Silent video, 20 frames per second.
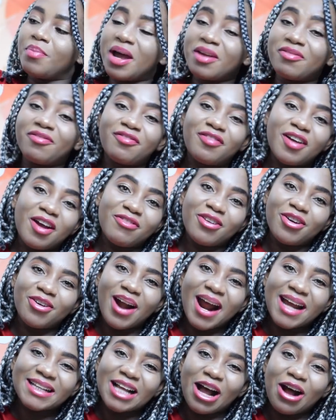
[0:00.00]
My
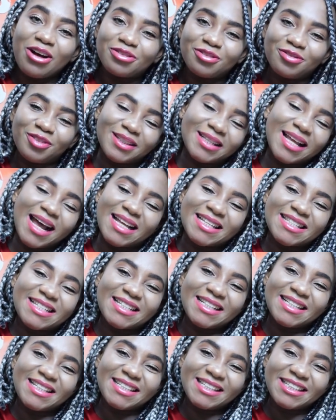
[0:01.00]
favorite outfit that
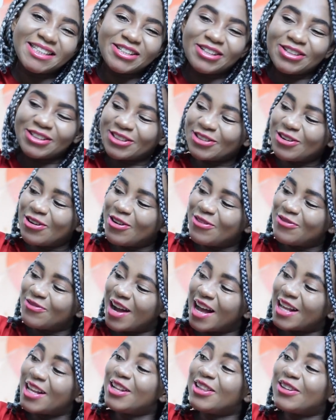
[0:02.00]
Auntie Lily got. Oh
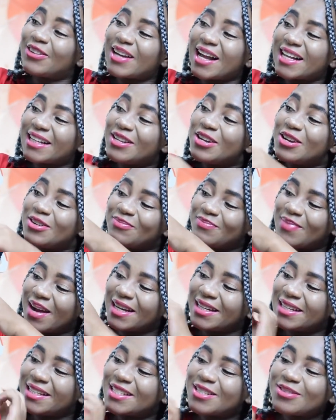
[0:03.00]
my, look at
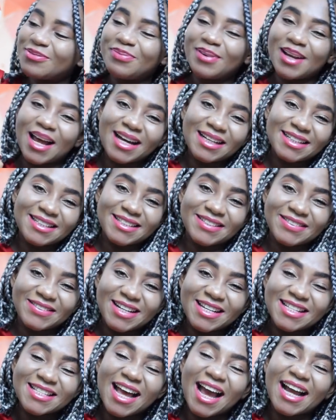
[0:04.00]
my little black
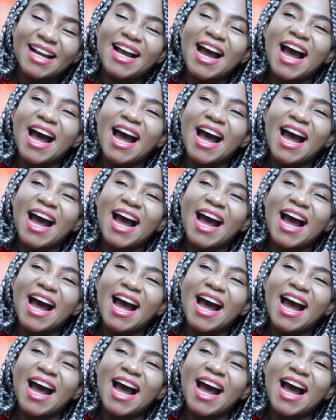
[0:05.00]
dress. I